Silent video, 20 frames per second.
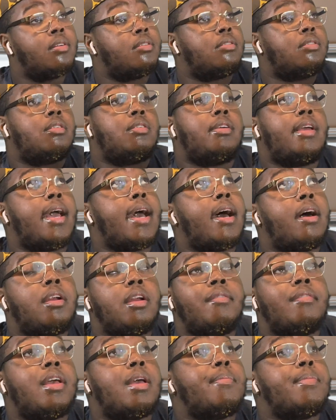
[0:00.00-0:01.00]
Y'all don't
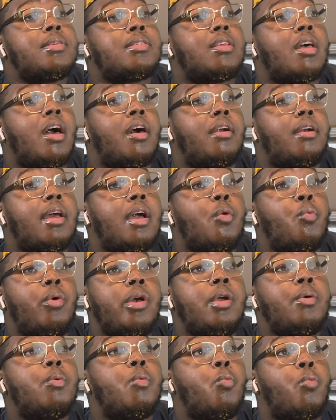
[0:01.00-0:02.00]
even get me started on that.
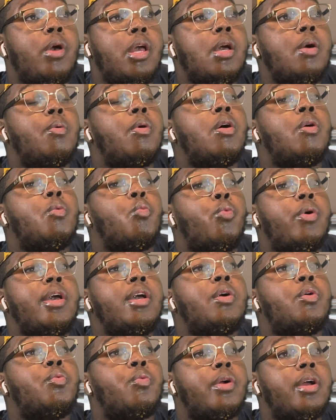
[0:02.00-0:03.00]
We
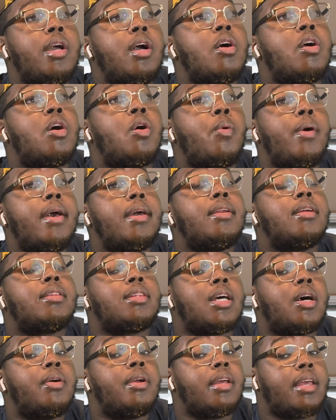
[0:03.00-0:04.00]
real quick to
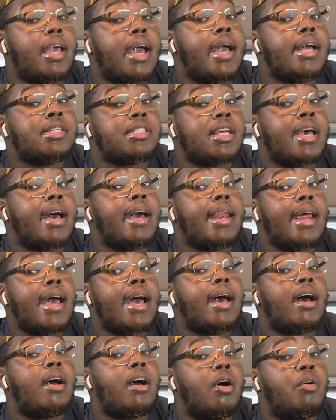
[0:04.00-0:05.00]
throw the gay child
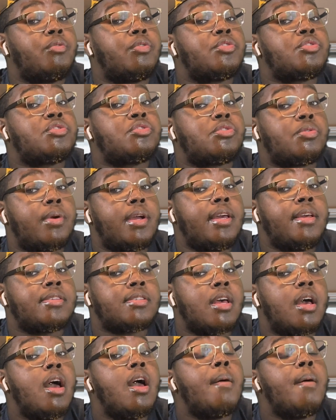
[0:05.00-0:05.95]
out on the streets,